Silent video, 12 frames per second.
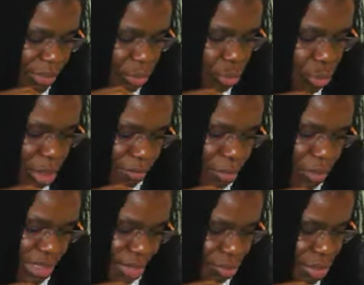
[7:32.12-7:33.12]
2 of
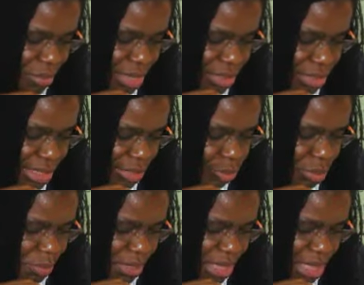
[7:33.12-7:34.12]
those agreements that
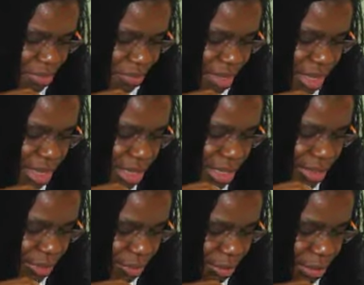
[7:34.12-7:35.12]
we believe are